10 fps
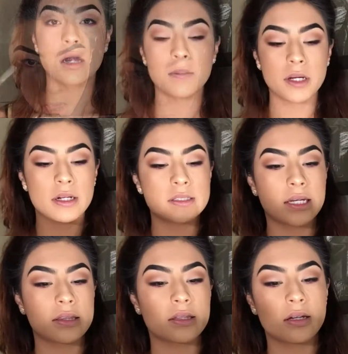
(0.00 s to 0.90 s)
I'm going to
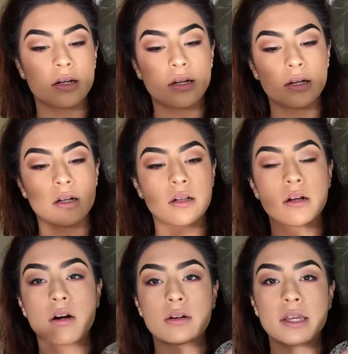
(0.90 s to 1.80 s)
take the
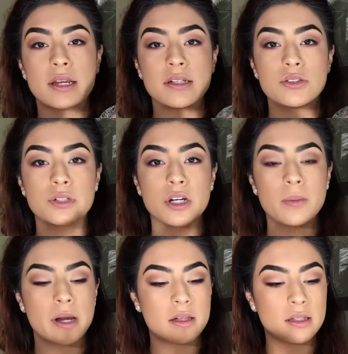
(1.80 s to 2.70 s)
Hard Candy Trio
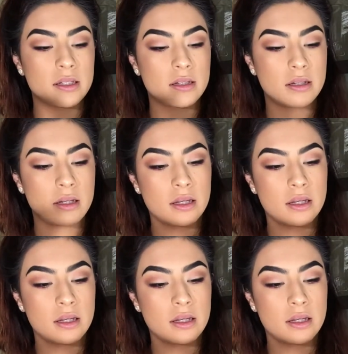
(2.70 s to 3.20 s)
palette,